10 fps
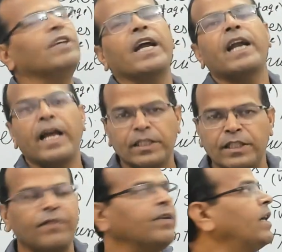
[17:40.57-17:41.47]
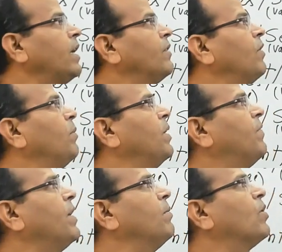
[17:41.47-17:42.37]
dash. Definitely it will be different
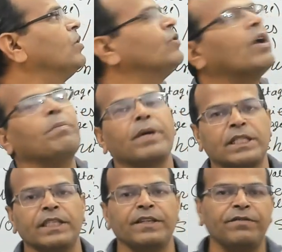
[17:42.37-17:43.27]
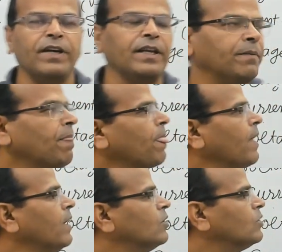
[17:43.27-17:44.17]
because you are mixing. Fine.
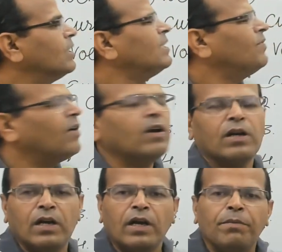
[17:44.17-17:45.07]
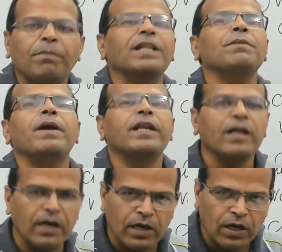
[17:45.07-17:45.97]
So just for mathematical
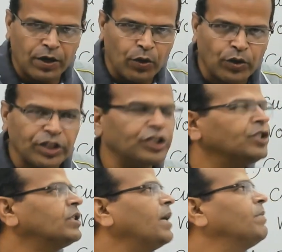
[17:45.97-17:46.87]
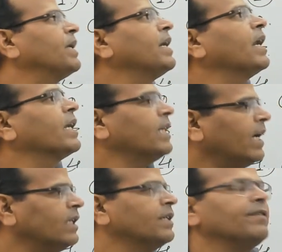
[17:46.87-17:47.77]
notations I am taking like that.
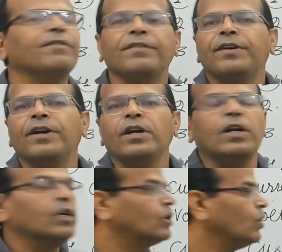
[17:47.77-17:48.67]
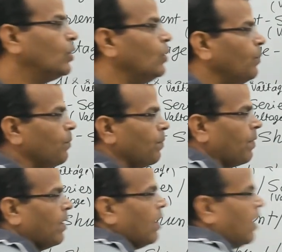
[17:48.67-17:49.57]
So
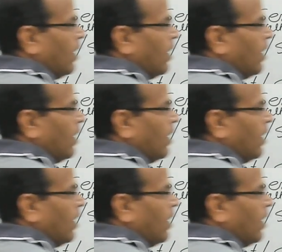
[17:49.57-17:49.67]
if